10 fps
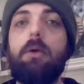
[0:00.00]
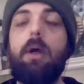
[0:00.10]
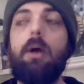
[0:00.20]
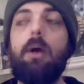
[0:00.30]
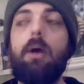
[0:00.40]

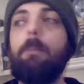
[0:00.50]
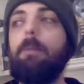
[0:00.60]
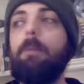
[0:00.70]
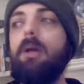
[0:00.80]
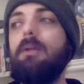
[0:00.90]

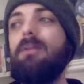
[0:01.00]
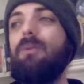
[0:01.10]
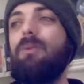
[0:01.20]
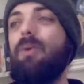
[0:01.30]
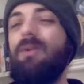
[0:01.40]
But
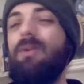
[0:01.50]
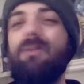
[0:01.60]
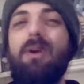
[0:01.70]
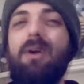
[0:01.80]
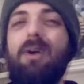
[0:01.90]
the
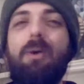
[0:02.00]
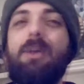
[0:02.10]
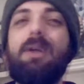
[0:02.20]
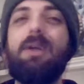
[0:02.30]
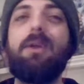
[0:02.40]
world
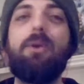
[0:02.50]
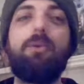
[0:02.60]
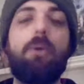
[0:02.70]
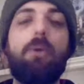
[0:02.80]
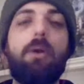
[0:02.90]
already kind of
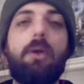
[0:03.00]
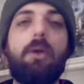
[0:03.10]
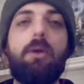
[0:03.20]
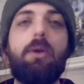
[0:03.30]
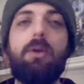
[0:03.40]
knows Ronda.
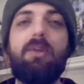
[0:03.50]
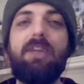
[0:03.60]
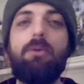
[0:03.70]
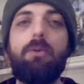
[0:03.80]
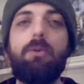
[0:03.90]
You don't have to
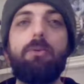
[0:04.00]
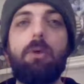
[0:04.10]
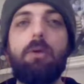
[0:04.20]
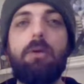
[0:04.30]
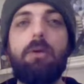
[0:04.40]
introduce
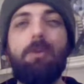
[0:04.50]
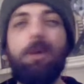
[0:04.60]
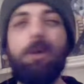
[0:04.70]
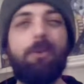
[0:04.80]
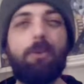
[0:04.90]
Ronda.
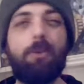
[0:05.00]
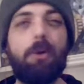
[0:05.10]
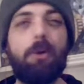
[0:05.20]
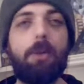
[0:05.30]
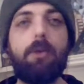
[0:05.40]
Everybody knows who
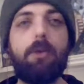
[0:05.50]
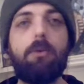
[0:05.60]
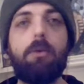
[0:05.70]
Ronda Rousey is.